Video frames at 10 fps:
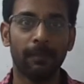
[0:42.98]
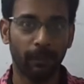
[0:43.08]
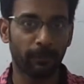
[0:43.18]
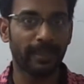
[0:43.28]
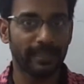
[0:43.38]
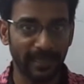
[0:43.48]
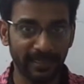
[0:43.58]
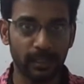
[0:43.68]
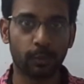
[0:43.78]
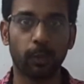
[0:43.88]
But when I sat
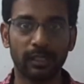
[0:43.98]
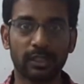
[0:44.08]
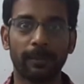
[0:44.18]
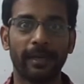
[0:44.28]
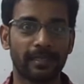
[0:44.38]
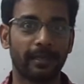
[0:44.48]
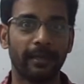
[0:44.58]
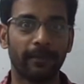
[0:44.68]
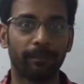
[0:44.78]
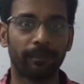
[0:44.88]
in this workshop
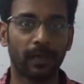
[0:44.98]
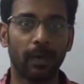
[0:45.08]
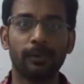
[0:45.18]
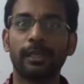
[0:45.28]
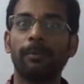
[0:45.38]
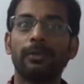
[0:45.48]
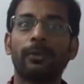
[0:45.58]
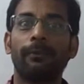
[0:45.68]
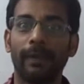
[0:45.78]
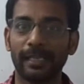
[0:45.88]
yesterday, I was able to
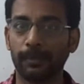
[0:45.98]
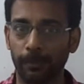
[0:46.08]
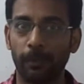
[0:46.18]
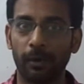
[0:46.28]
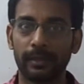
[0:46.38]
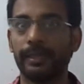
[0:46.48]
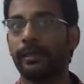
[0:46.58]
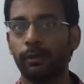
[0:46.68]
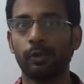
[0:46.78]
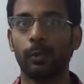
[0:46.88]
grasp more
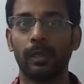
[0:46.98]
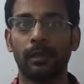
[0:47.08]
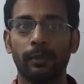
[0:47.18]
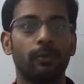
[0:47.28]
than usual.